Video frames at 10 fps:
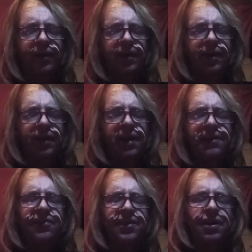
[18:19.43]
A
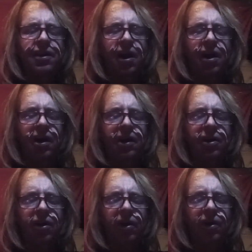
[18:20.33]
distant gong
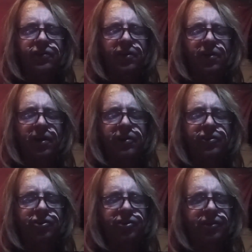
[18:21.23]
called to
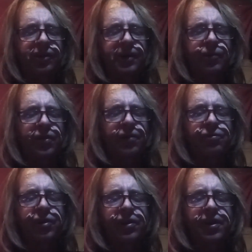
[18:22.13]
lunch, and with a
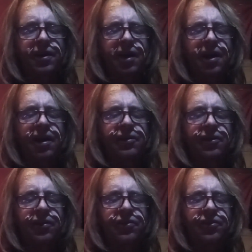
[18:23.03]
friendly nod to the
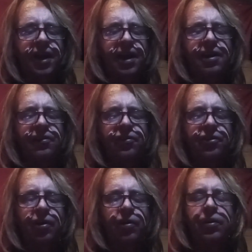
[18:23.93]
standing
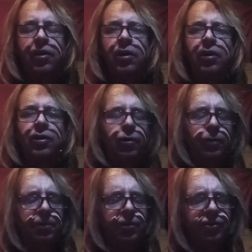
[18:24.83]
stone, Hugh
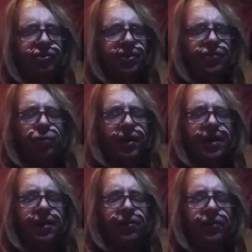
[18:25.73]
pushed his way
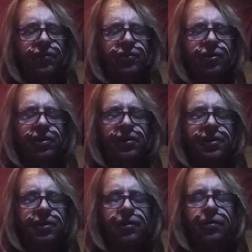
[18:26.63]
through the circling
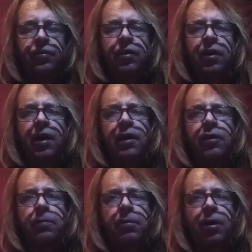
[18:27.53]
ewes and
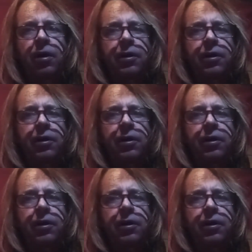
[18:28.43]
departed.